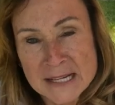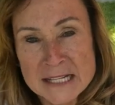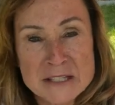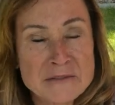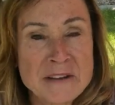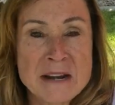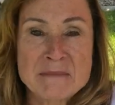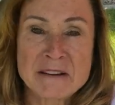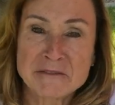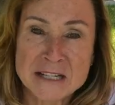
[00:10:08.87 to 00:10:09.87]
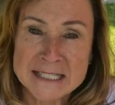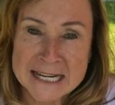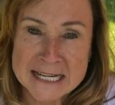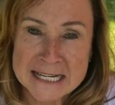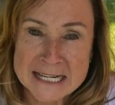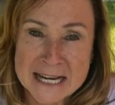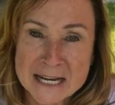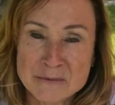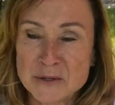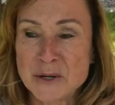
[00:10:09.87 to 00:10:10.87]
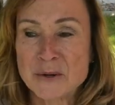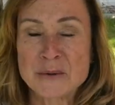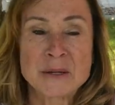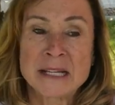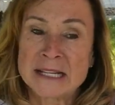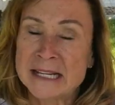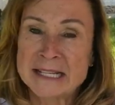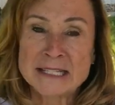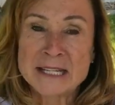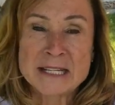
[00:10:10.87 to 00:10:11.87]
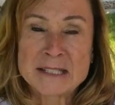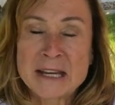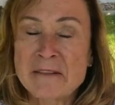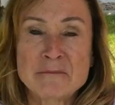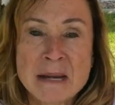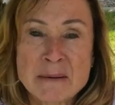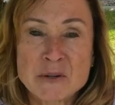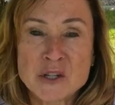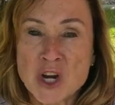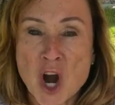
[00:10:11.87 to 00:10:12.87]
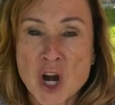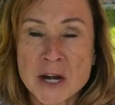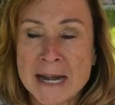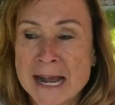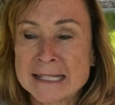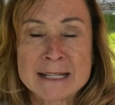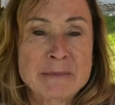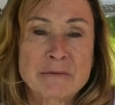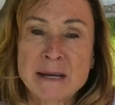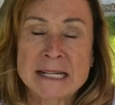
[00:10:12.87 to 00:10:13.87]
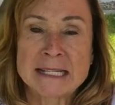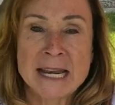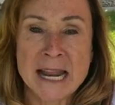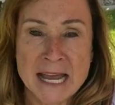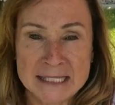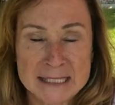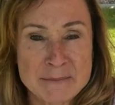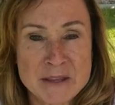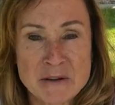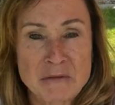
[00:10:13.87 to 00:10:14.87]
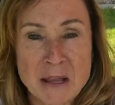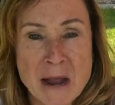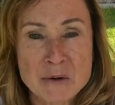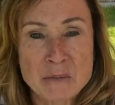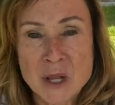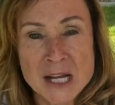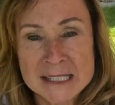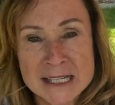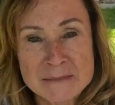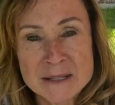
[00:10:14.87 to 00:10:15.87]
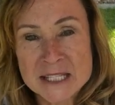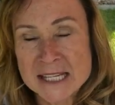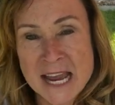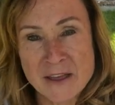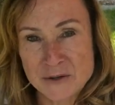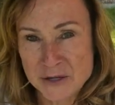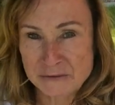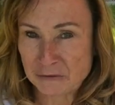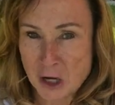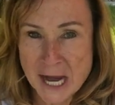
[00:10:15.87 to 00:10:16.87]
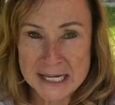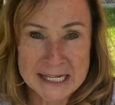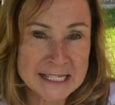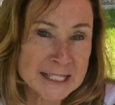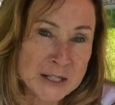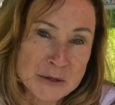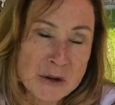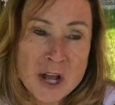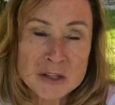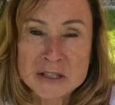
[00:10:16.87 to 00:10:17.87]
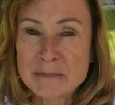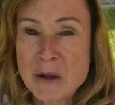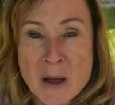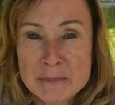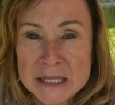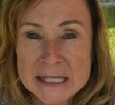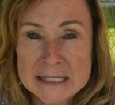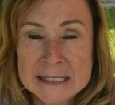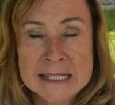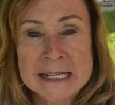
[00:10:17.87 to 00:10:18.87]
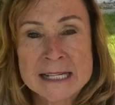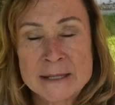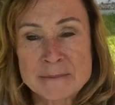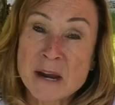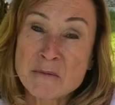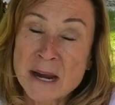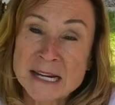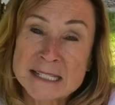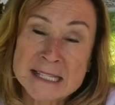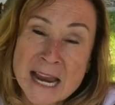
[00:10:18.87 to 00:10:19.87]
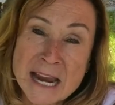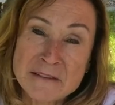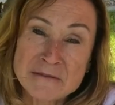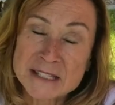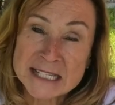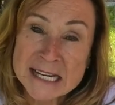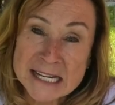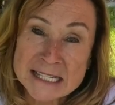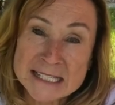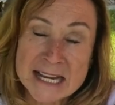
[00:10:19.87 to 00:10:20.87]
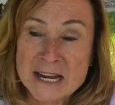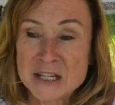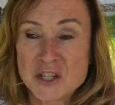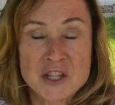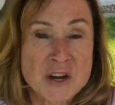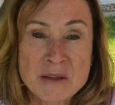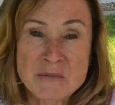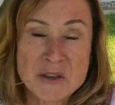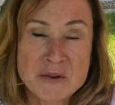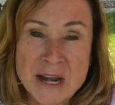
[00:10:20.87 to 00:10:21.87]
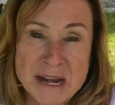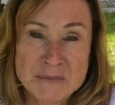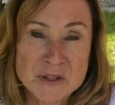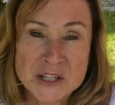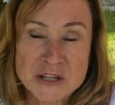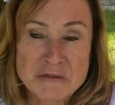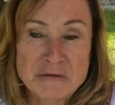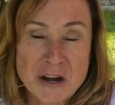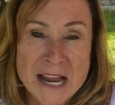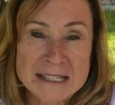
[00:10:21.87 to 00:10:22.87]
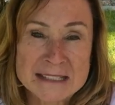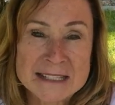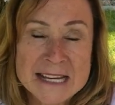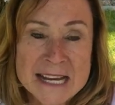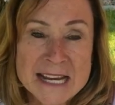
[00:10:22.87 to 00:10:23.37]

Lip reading: it's fun. My friend Danny and I will go to neighbor's yard and ask them if we can deadhead some of their flower blossoms to gather new varieties and new colors of poppies. Great way to save seeds and to share them with your neighbors and your friends.